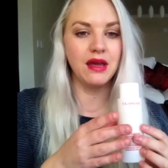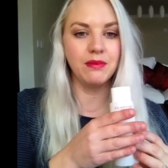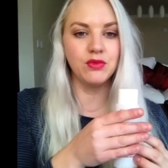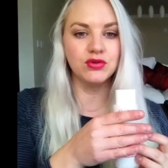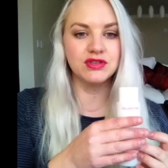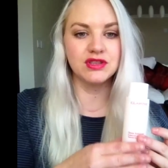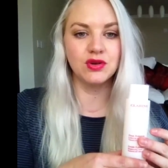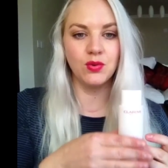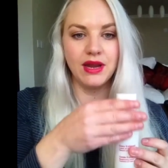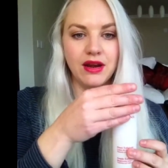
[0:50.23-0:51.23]
and more
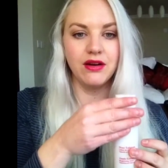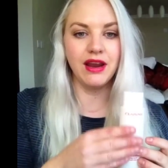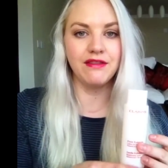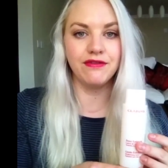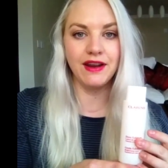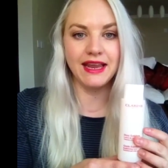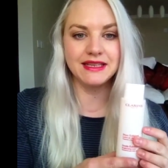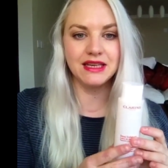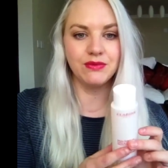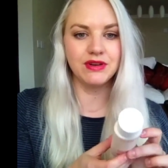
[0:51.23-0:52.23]
square and
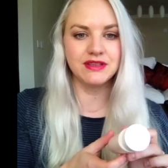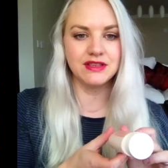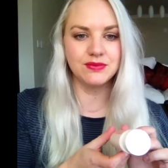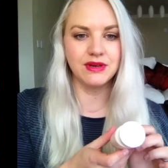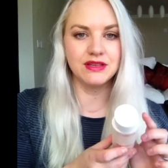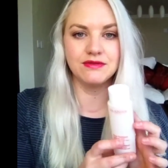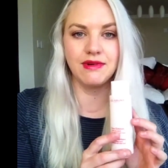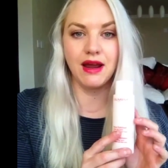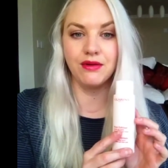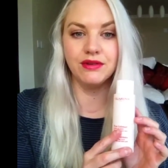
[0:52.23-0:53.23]
flatter, whereas this one is
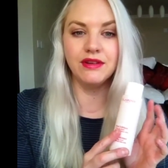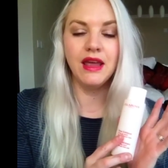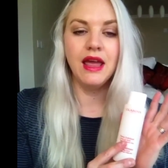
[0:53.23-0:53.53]
round,